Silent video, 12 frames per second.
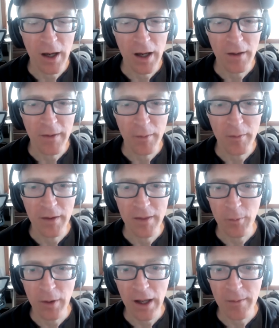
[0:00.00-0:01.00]
I
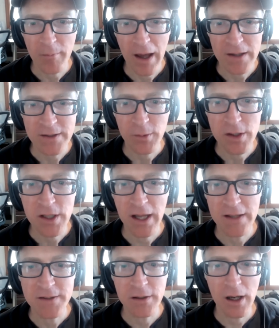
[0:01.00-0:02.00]
think we got Matt's question
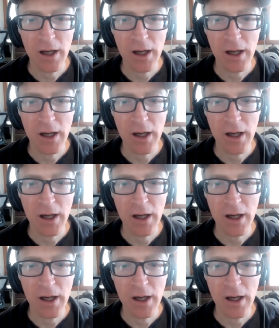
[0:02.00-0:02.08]
answered.